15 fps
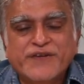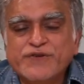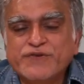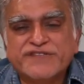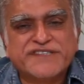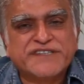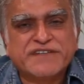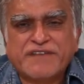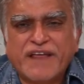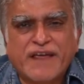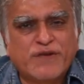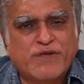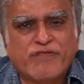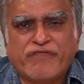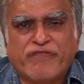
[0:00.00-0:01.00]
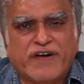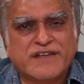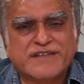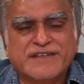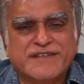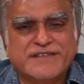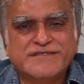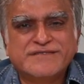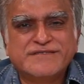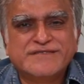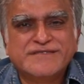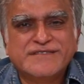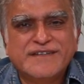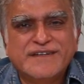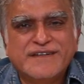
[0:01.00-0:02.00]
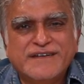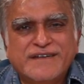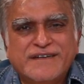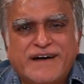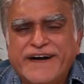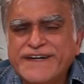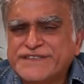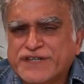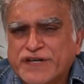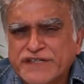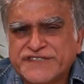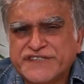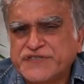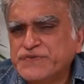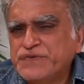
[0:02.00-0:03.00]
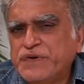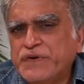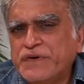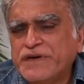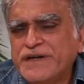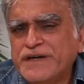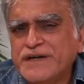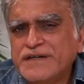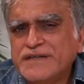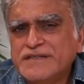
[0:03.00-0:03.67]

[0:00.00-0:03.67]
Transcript: You say, Thank you, Father. I trust you, Lord,